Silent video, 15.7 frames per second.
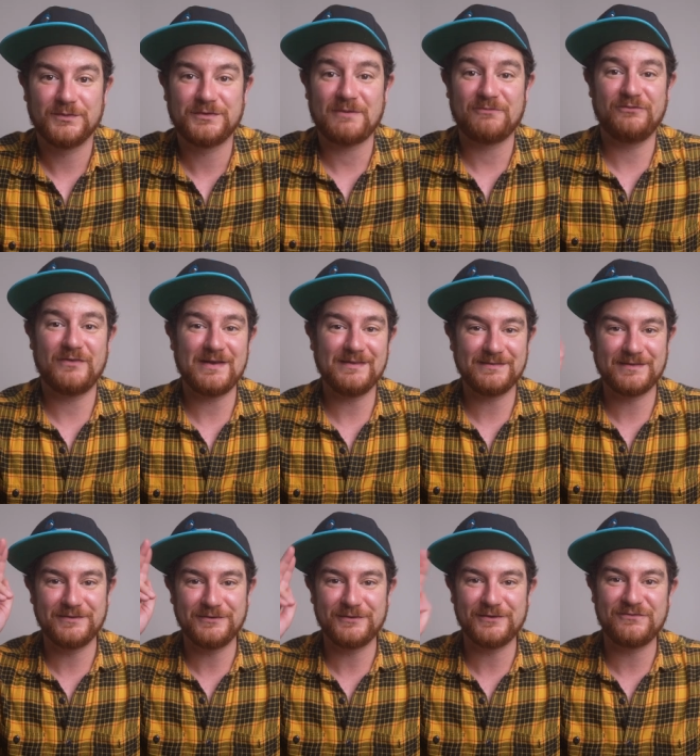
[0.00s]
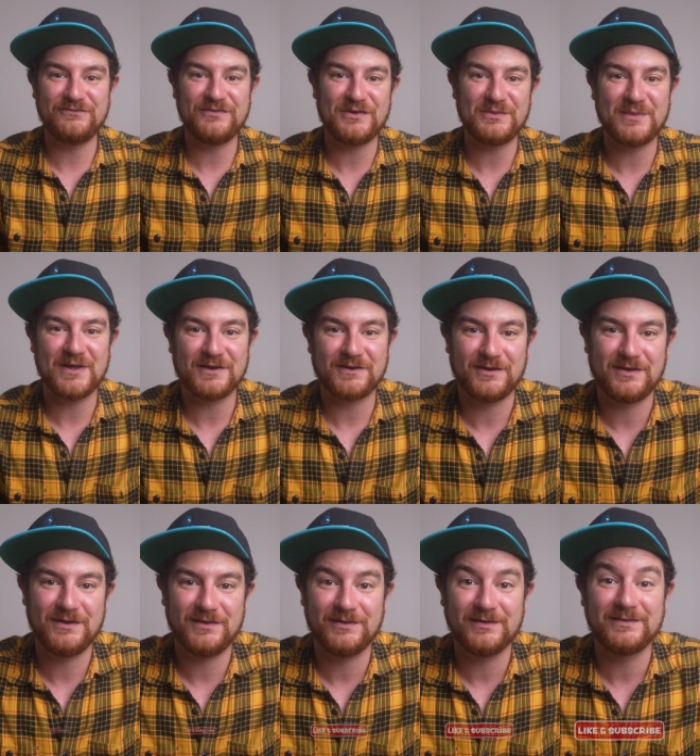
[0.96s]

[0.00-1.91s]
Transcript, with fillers: What's up friends, the Nerdy Filmmaker here,